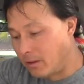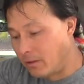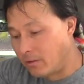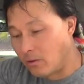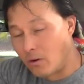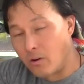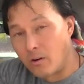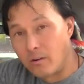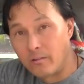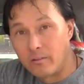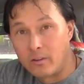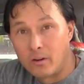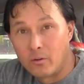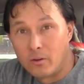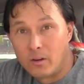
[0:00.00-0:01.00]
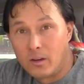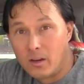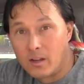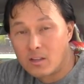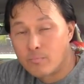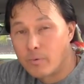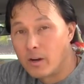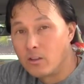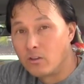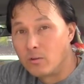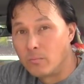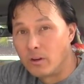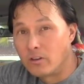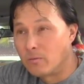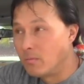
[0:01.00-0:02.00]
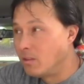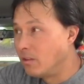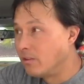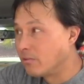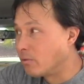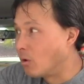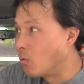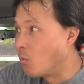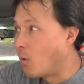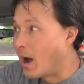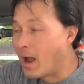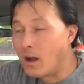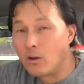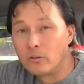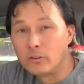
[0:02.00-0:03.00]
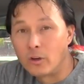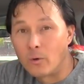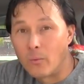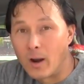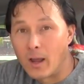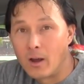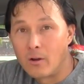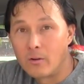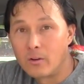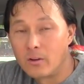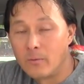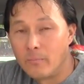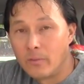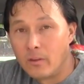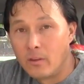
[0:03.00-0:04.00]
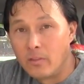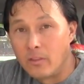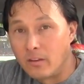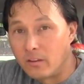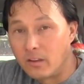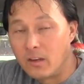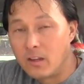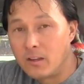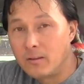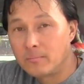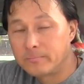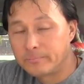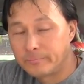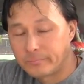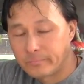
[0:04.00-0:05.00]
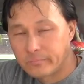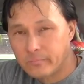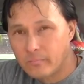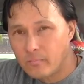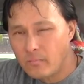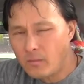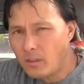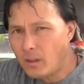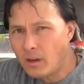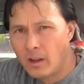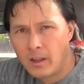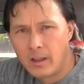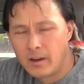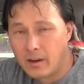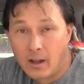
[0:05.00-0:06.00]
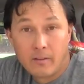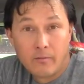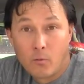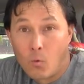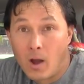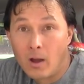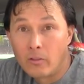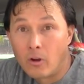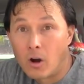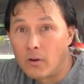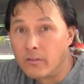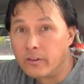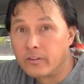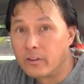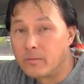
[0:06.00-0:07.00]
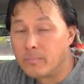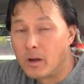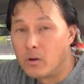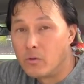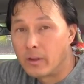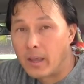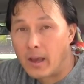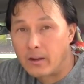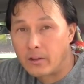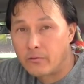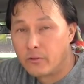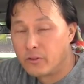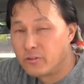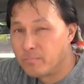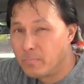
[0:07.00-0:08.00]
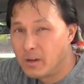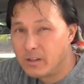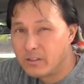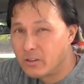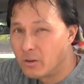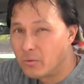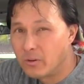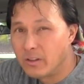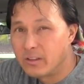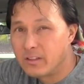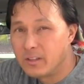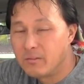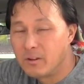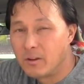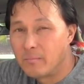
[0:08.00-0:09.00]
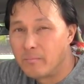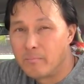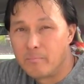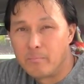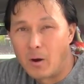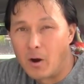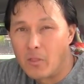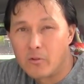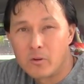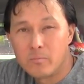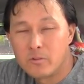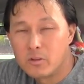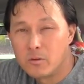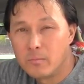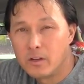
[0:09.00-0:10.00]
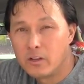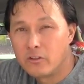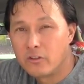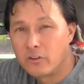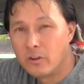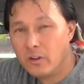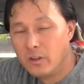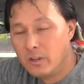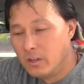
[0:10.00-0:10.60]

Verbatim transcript: these are, you know, not sprayed too much. I mean, these grow wild around the city, and I've wild harvested my own cactus fruits. Bugs don't really seem to bother them too much,